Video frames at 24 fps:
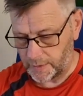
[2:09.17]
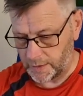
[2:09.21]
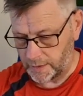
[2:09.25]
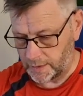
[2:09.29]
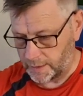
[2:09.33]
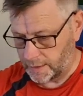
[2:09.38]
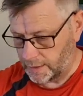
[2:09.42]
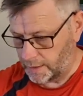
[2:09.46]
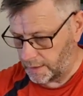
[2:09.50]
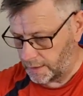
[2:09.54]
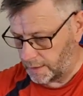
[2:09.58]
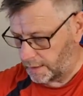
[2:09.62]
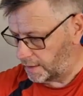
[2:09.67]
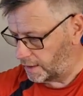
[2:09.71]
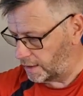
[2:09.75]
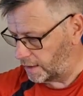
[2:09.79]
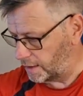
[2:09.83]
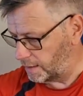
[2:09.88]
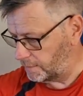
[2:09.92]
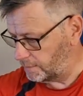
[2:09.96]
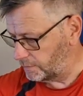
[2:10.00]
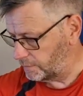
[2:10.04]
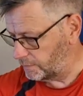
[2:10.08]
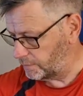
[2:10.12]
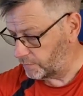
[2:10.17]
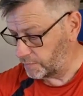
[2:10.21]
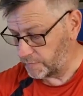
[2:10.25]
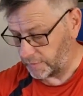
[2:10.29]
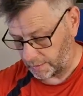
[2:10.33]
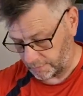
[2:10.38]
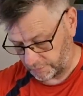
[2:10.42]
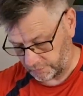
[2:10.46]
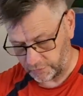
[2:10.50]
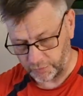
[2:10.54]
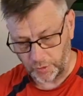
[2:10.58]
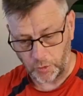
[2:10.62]

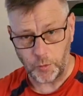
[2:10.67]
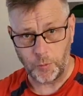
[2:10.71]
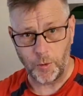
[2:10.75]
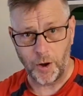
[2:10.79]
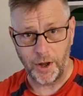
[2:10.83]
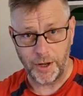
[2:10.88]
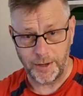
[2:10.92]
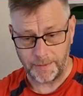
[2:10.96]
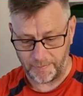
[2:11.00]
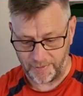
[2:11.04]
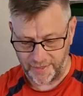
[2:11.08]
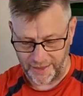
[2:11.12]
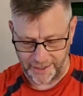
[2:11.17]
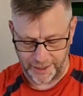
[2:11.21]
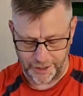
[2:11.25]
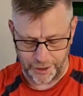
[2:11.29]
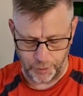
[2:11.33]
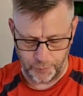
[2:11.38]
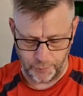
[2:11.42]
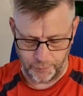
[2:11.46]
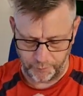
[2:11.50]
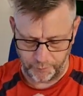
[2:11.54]
So do I, thank you.